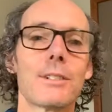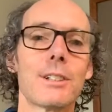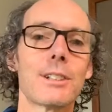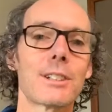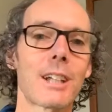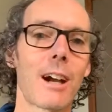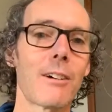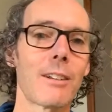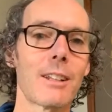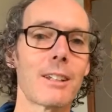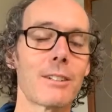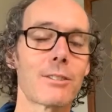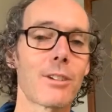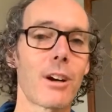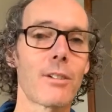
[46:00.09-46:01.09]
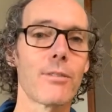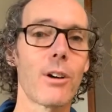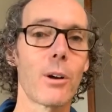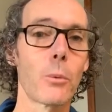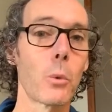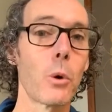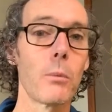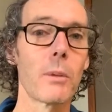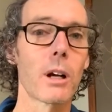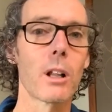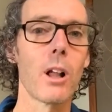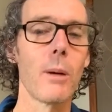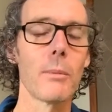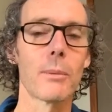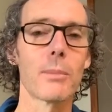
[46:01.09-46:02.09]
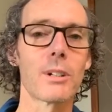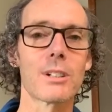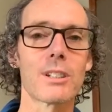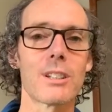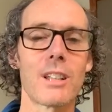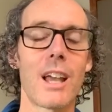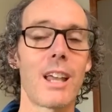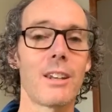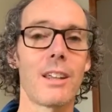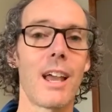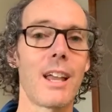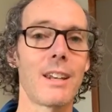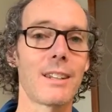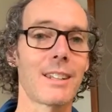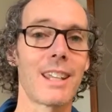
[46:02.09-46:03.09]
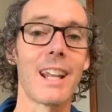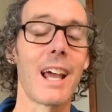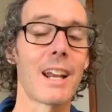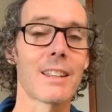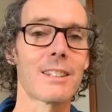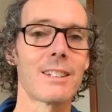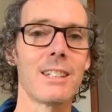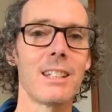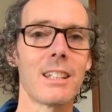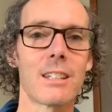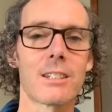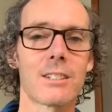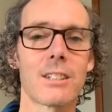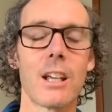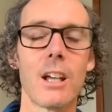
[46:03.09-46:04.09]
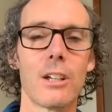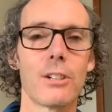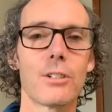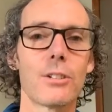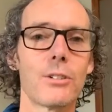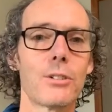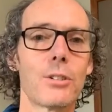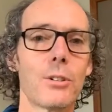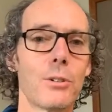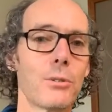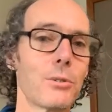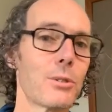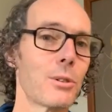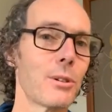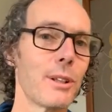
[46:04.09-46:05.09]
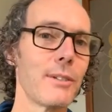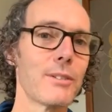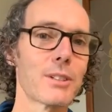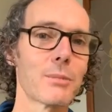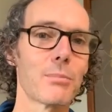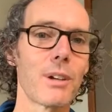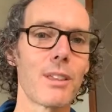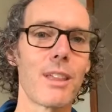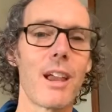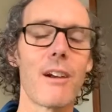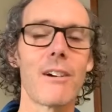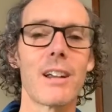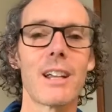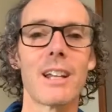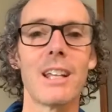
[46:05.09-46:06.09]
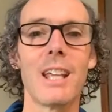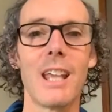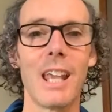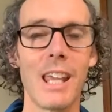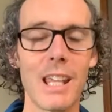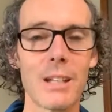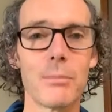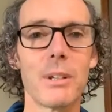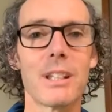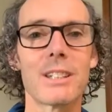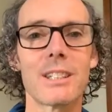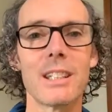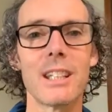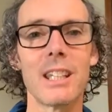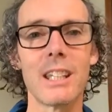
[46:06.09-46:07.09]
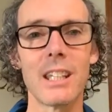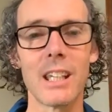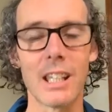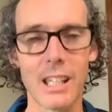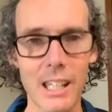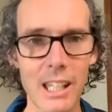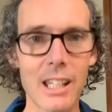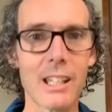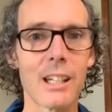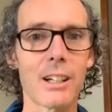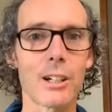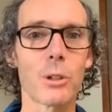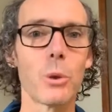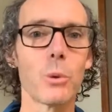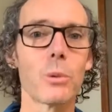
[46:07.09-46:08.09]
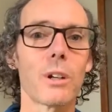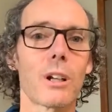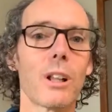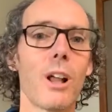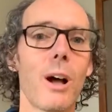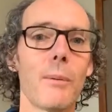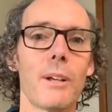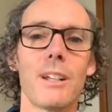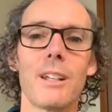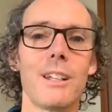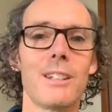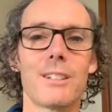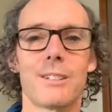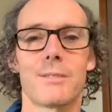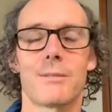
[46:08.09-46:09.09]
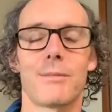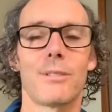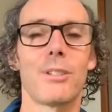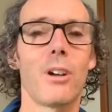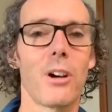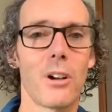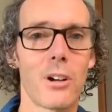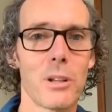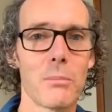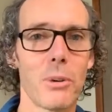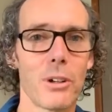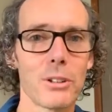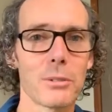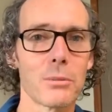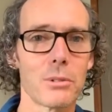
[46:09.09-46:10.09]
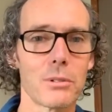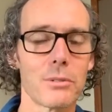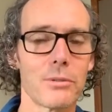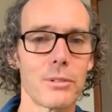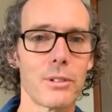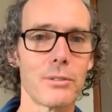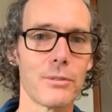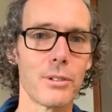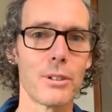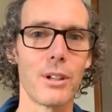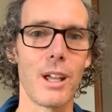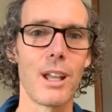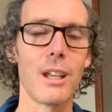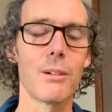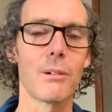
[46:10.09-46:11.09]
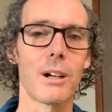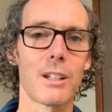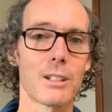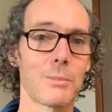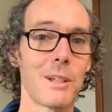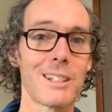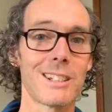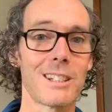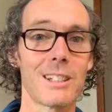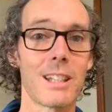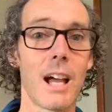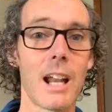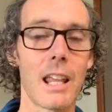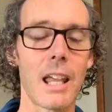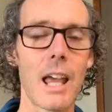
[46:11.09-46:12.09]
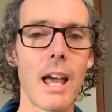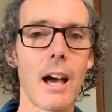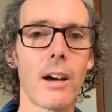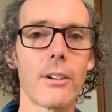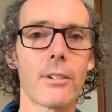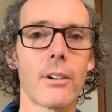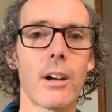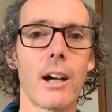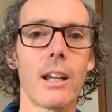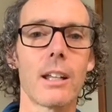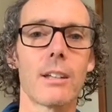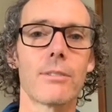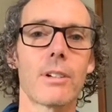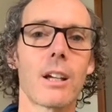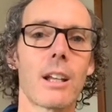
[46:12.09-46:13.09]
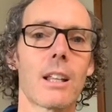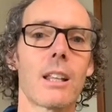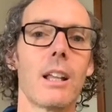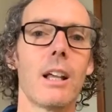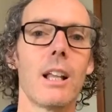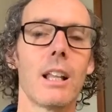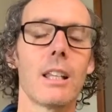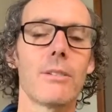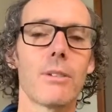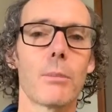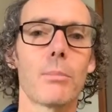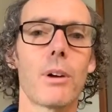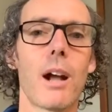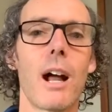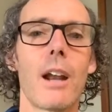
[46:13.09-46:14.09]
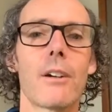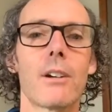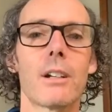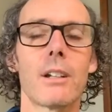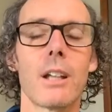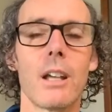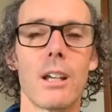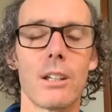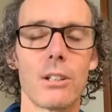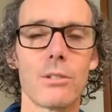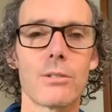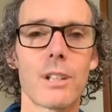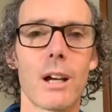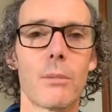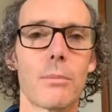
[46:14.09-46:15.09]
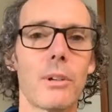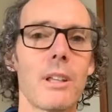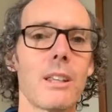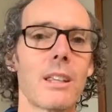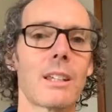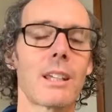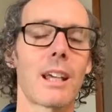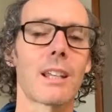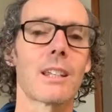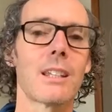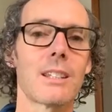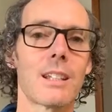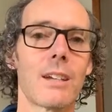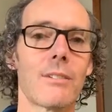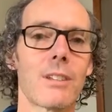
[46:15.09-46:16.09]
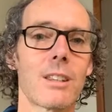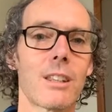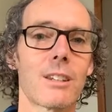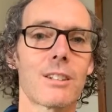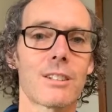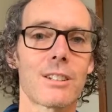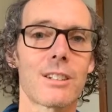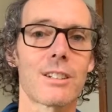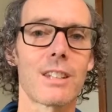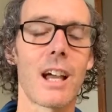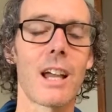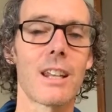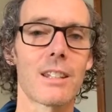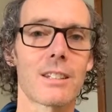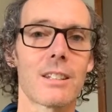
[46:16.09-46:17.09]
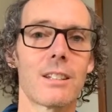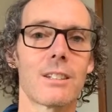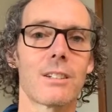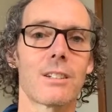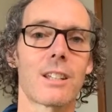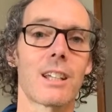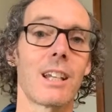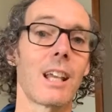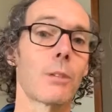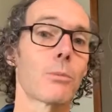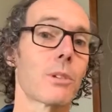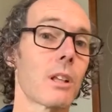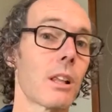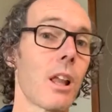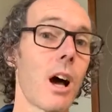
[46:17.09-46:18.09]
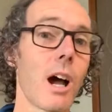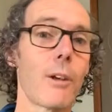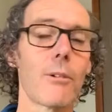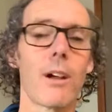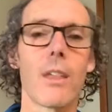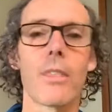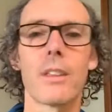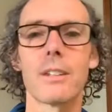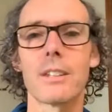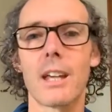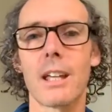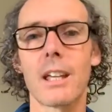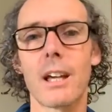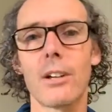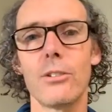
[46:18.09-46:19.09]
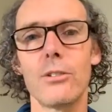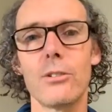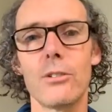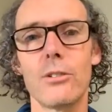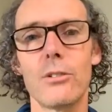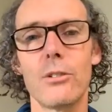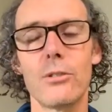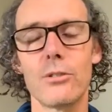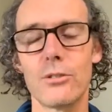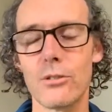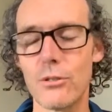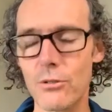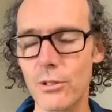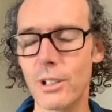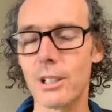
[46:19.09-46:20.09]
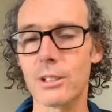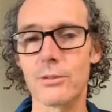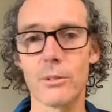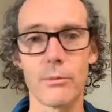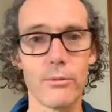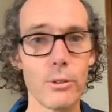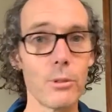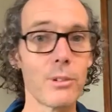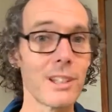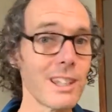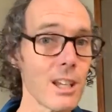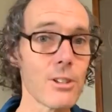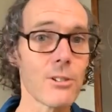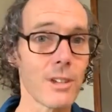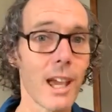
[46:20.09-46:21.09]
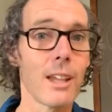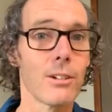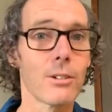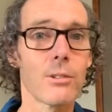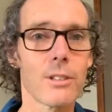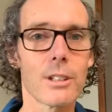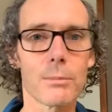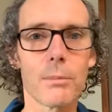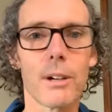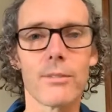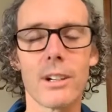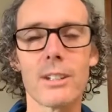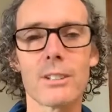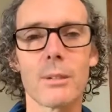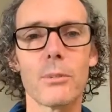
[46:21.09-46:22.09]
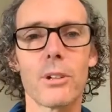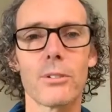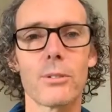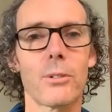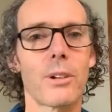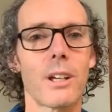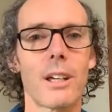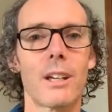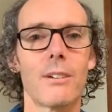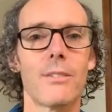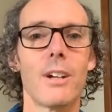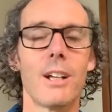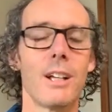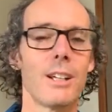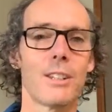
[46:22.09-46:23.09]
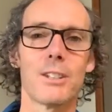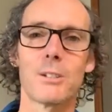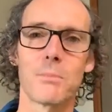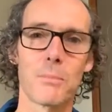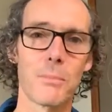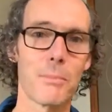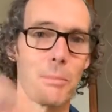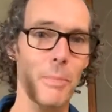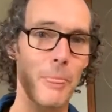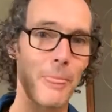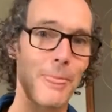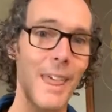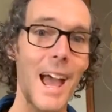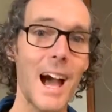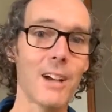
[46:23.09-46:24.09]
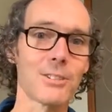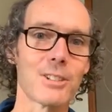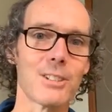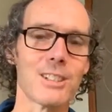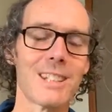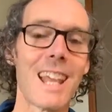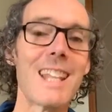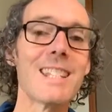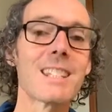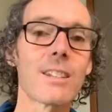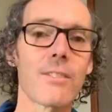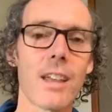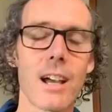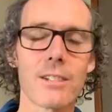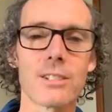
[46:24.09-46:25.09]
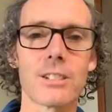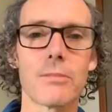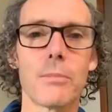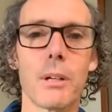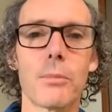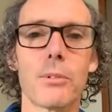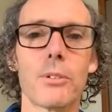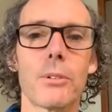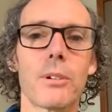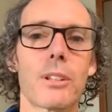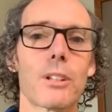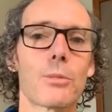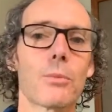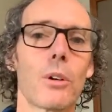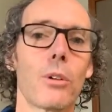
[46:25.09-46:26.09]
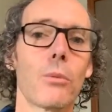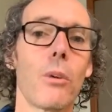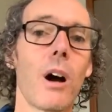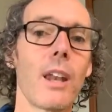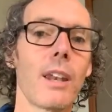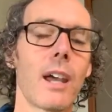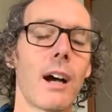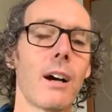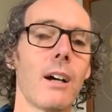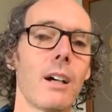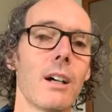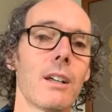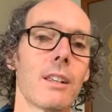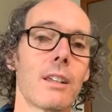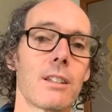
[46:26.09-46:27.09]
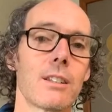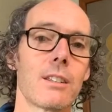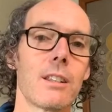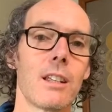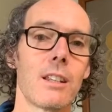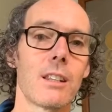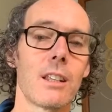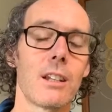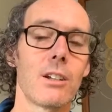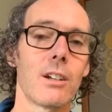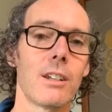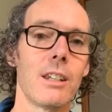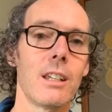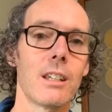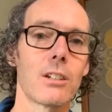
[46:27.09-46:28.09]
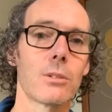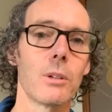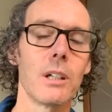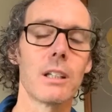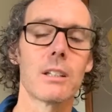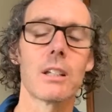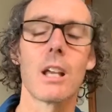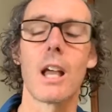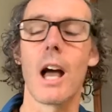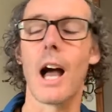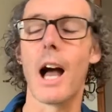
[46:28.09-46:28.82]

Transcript: she's currently trying to find a warmer climate because and to get out of the city, because to live as a breatharian in a big city in a cooler climate is nigh on impossible for anyone, especially starting out, right? If we're going to live on prana and use our breathing techniques and everything to sustain us and to connect with the light rather than take our nutrients from food. And yes, you can do this, my friends. I'm not talking of there's thousands, tens of thousands of people doing this worldwide now. They're not needing to eat